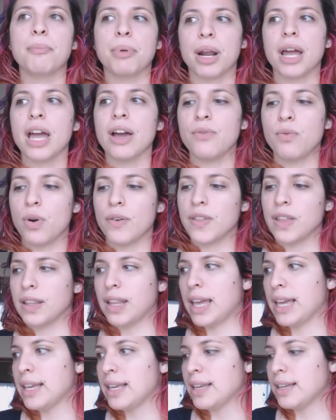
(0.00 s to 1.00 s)
but I have one
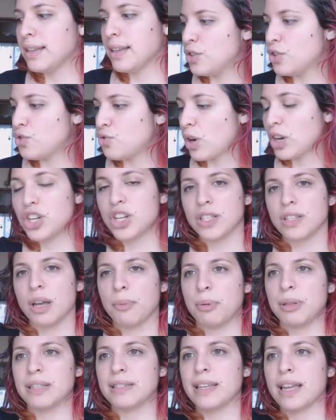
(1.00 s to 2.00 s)
that like stretches
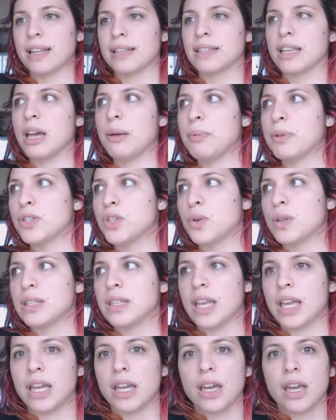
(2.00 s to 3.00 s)
up and stands up, and so
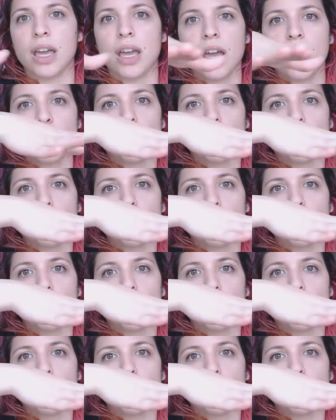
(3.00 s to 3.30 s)
it's like